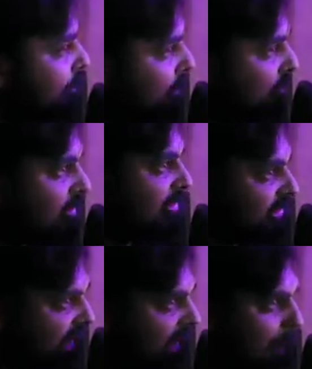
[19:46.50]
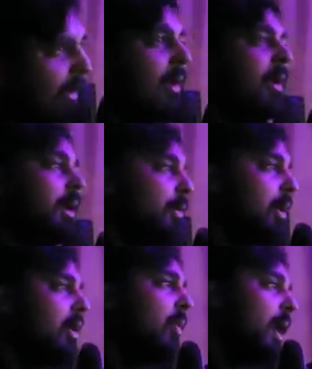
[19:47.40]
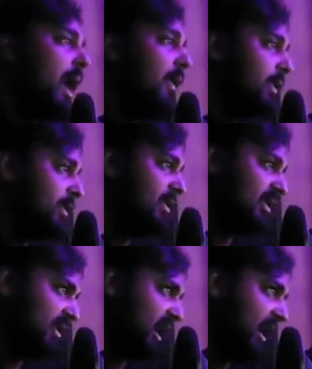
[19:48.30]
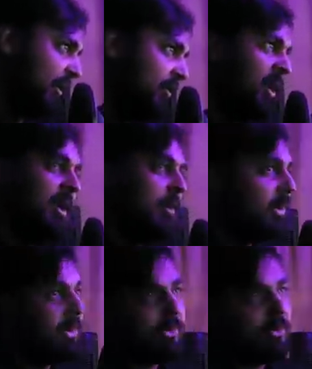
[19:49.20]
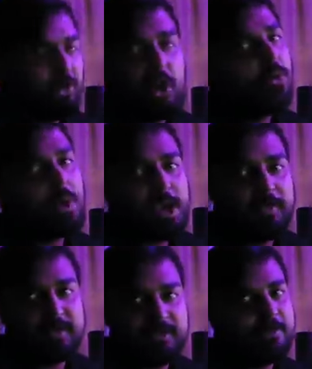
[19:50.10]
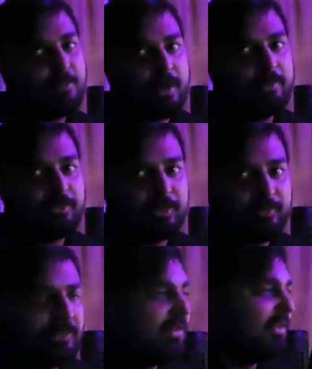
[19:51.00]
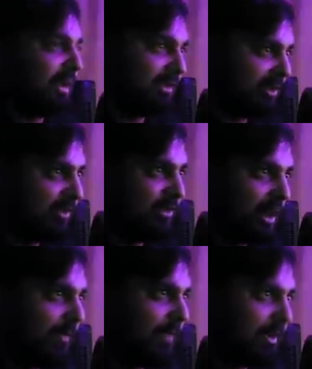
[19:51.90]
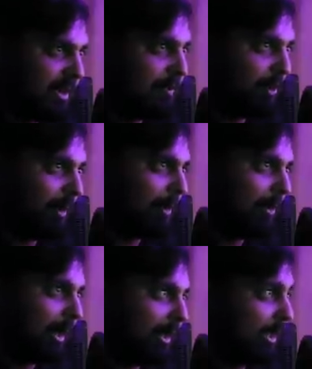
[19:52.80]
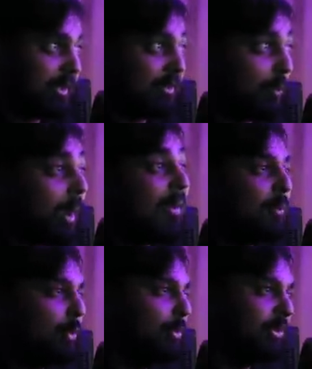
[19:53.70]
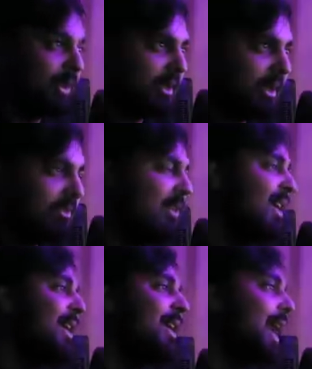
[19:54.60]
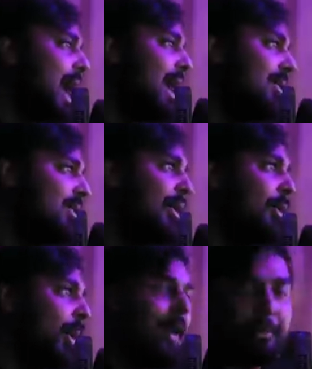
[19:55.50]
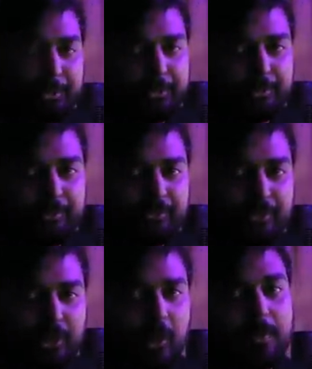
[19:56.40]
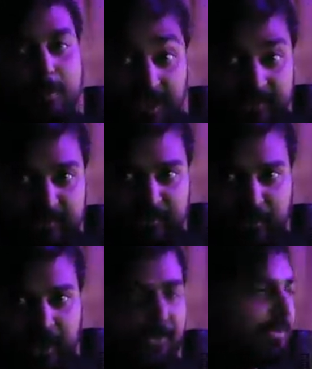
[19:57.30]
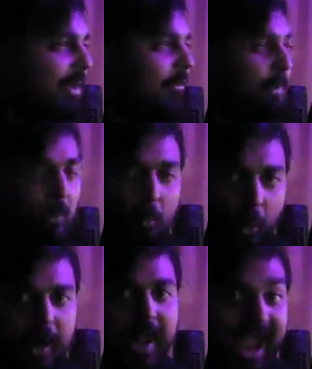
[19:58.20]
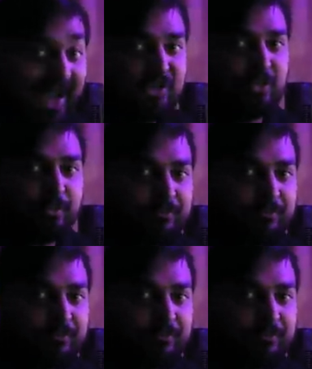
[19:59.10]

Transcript: bullshit scam. You want to know why this is a scam? Because there's no way that deep web services exist on the deep web, all right? Like red rooms at least. Guys, red rooms are myths, okay? There's never been one actual